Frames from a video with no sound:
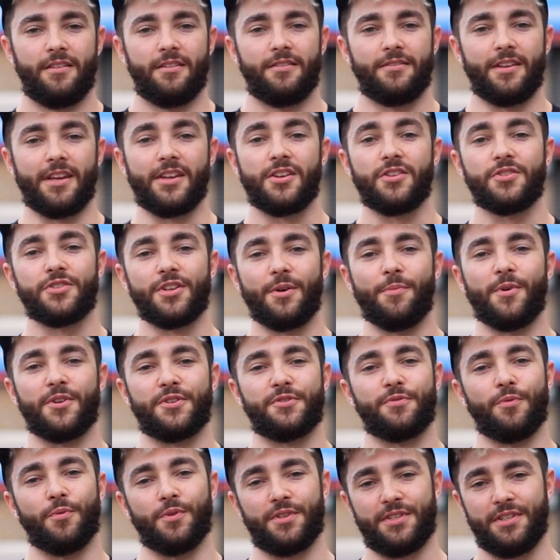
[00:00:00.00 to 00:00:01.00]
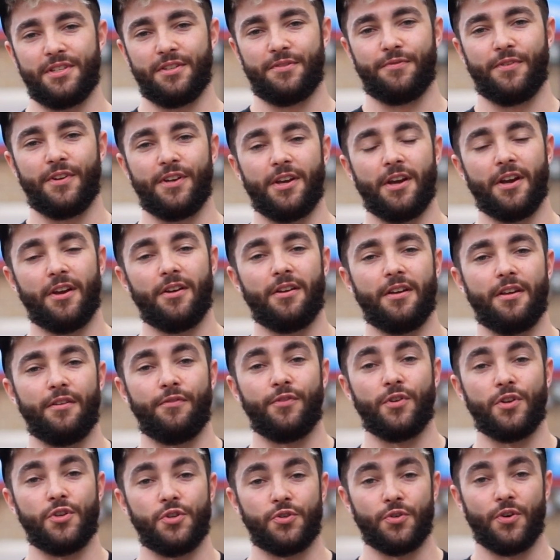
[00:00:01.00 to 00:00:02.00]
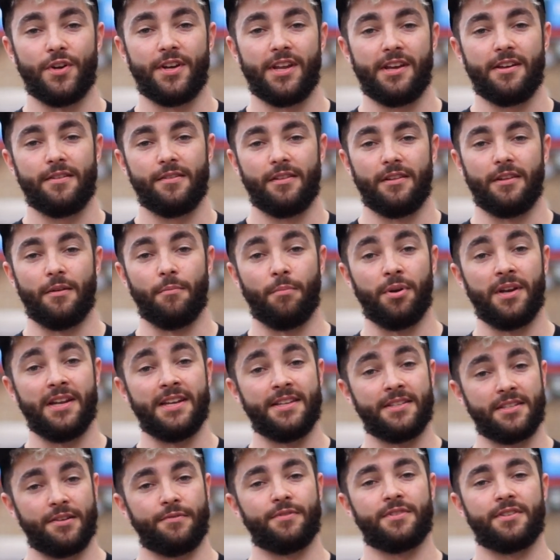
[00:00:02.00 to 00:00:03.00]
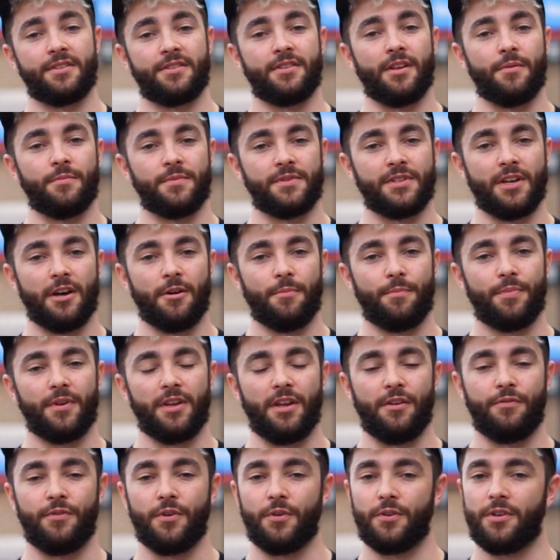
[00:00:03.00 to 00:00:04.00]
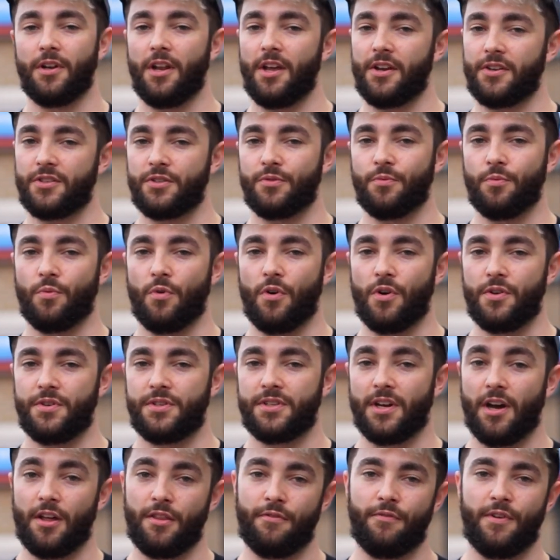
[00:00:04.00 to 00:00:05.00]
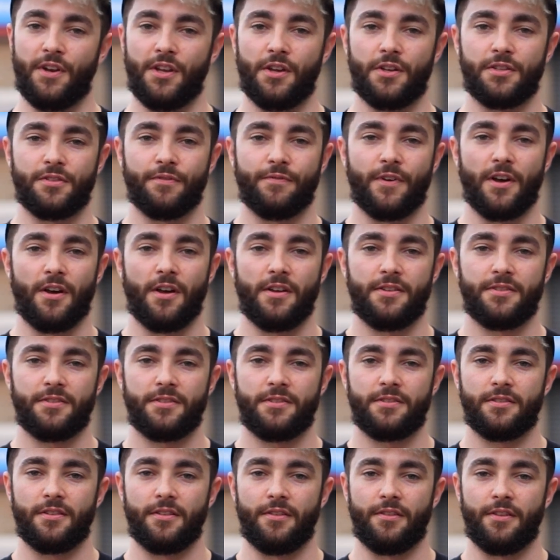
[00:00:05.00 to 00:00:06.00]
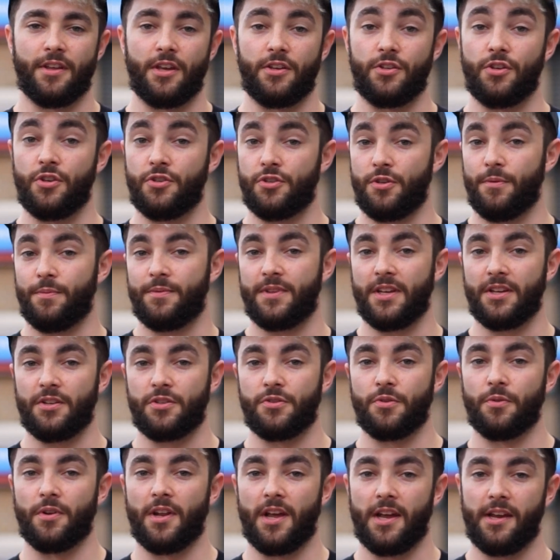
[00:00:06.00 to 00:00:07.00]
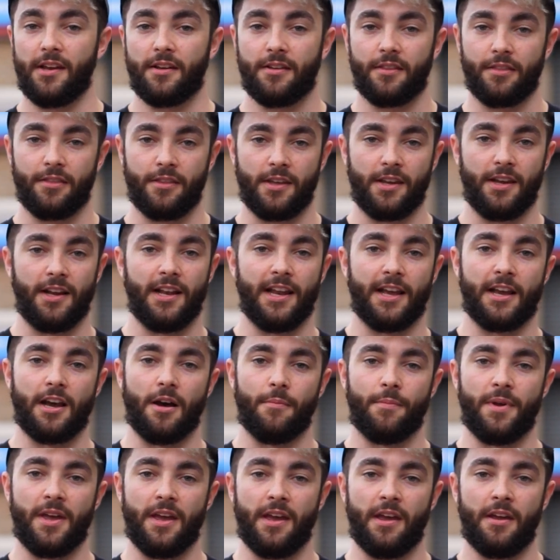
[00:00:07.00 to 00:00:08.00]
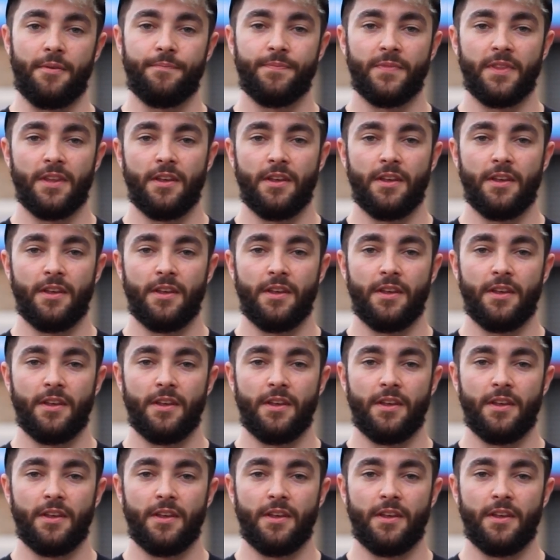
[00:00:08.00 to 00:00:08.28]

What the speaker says: Thank you so much for watching this video. If you enjoyed it, then please give us a thumbs up. If you'd like to watch other videos of ours that YouTube thinks you'll like, then click up here.